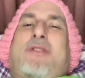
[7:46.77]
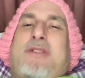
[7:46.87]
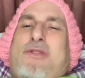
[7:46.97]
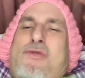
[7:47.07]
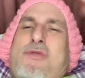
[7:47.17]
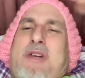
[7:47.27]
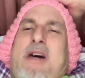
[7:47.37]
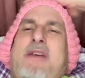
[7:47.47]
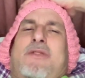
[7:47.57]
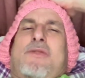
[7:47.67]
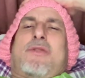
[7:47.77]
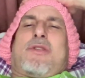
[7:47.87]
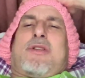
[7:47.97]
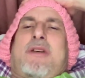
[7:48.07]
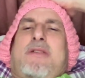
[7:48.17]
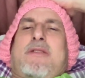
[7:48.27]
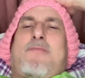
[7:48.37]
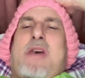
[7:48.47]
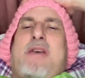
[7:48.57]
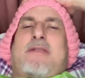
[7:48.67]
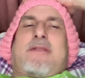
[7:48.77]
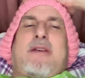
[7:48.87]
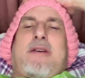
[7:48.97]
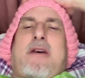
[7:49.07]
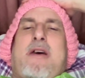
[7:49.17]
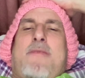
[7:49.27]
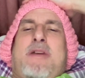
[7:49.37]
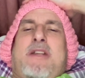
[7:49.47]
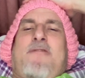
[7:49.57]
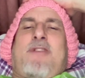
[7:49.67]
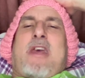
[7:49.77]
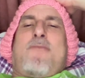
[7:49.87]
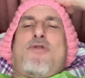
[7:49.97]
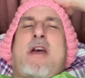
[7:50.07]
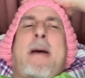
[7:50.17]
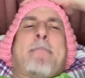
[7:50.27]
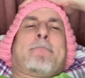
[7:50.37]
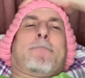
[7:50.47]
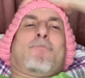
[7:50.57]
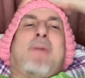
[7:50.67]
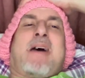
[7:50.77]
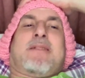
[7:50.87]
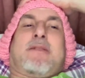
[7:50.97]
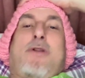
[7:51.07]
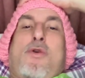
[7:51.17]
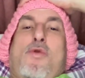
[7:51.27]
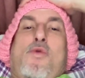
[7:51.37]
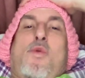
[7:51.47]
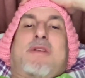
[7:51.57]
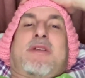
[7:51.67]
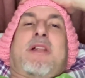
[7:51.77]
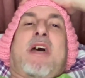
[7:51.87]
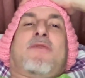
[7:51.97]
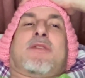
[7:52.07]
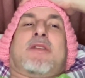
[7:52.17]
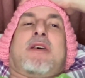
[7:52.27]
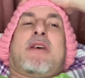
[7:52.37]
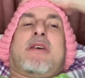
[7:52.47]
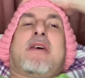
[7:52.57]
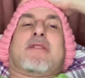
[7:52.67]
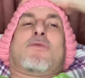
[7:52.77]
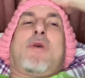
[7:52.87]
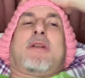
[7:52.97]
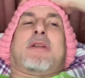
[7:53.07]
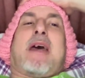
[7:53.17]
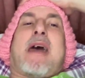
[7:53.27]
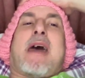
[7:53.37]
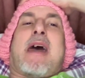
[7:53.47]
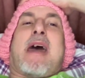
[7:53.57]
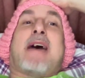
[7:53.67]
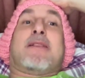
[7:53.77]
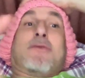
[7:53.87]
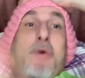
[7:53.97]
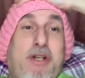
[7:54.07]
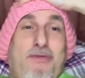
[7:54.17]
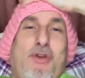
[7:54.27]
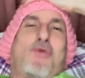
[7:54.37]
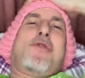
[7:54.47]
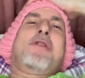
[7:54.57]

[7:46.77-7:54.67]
You guys are just a mess. I mean, if Abraham Maslow was alive today, guess what? As one of you,